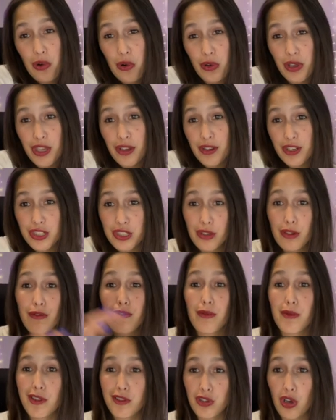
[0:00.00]
or you can do it
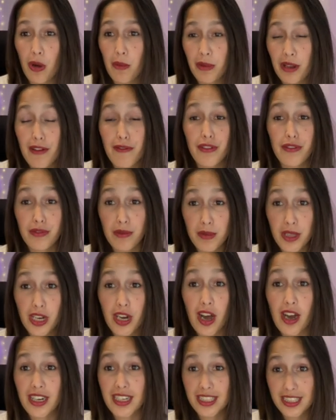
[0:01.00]
from the top level from the
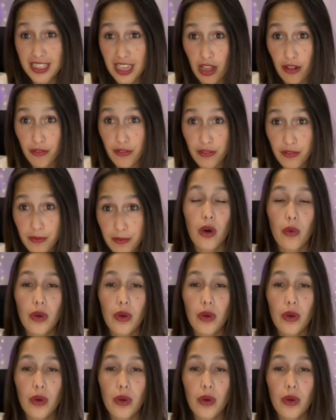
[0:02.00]
card itself.